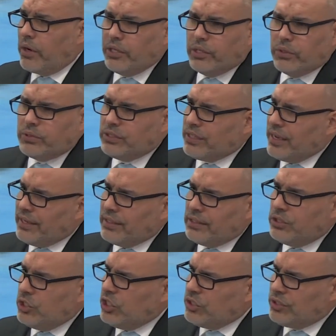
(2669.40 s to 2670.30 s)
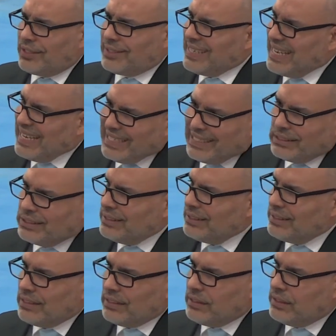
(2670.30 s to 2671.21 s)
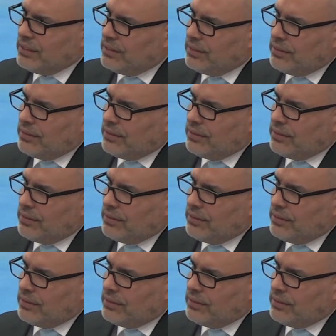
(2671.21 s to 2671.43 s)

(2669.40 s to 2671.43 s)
are you saying Jesus is?